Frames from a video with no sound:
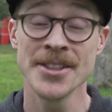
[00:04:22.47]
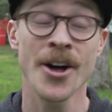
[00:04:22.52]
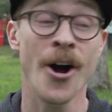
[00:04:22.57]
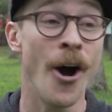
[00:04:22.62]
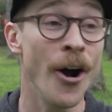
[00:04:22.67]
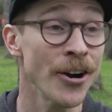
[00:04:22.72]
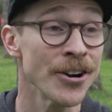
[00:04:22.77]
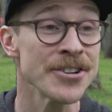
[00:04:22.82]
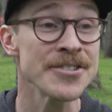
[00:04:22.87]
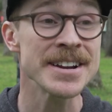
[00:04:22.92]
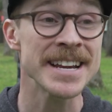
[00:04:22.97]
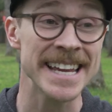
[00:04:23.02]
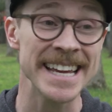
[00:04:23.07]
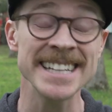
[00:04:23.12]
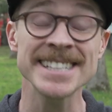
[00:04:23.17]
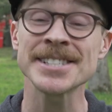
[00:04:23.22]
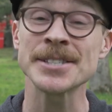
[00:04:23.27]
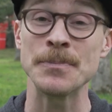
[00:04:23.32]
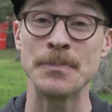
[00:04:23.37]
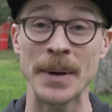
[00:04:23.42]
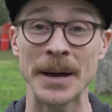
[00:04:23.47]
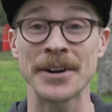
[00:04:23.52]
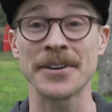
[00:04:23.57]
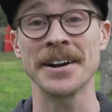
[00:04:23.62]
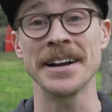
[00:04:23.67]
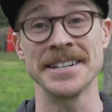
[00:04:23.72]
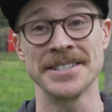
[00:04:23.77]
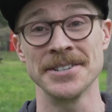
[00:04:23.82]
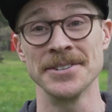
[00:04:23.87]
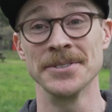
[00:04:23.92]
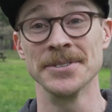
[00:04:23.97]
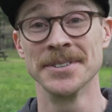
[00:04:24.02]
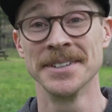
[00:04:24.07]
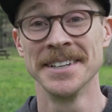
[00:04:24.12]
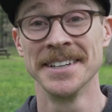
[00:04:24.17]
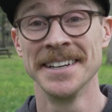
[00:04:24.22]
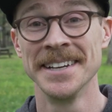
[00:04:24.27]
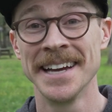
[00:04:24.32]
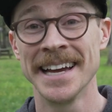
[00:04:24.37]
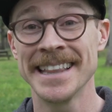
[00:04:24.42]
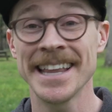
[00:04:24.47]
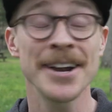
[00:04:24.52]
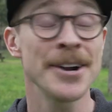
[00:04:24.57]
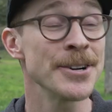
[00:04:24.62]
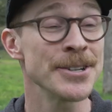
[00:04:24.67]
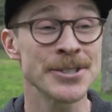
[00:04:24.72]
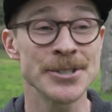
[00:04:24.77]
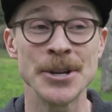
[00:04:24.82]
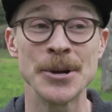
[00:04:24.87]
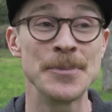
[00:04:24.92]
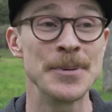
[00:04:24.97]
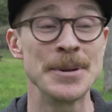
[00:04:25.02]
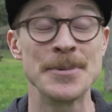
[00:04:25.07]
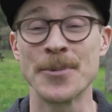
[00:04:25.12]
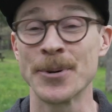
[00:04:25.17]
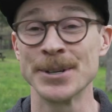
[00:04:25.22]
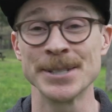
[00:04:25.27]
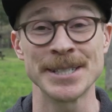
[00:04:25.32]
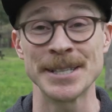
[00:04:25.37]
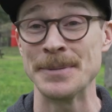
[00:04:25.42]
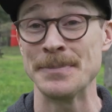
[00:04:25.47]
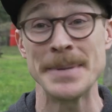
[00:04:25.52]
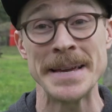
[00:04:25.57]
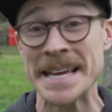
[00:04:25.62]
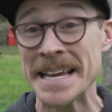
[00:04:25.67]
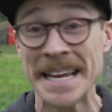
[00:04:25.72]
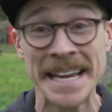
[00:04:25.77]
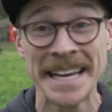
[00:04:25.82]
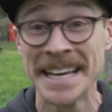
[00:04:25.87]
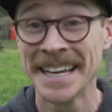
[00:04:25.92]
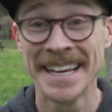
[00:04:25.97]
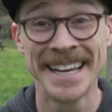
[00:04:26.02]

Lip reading: Harder it gets, the better I do. And that hurts nobody worse than me.